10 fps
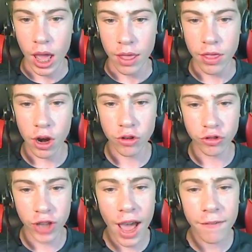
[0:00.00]
there's
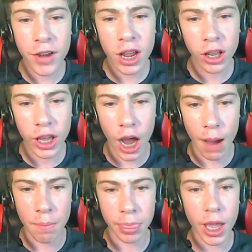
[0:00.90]
definitely,
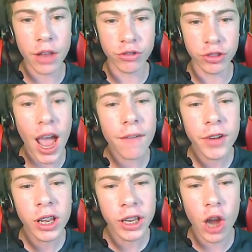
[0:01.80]
it's
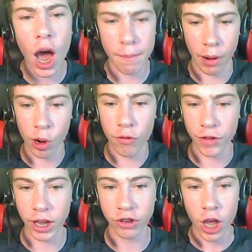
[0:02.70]
definitely not
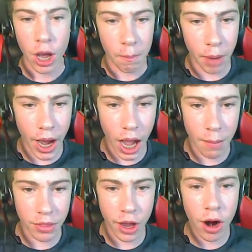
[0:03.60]
perfect, but,
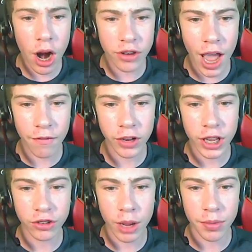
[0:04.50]
there are
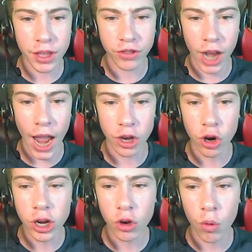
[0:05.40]
definitely some things that I
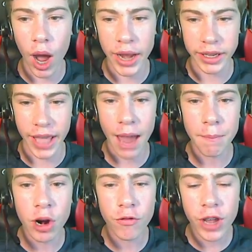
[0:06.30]
couldn't quite
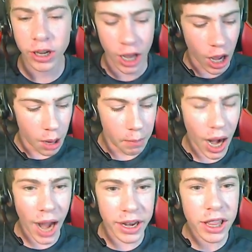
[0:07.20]
get perfect, but
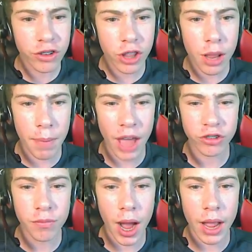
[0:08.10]
I did this to the
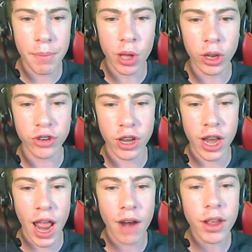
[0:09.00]
best of my abilities and
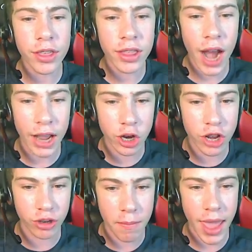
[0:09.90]
did everything that I
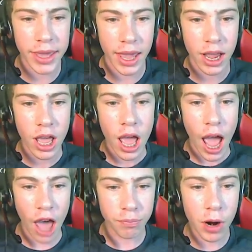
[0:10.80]
could to make it
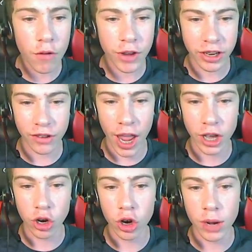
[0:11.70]
as perfect as I
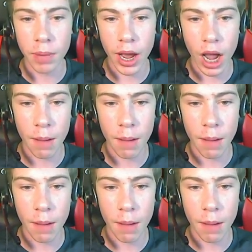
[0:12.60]
could, but,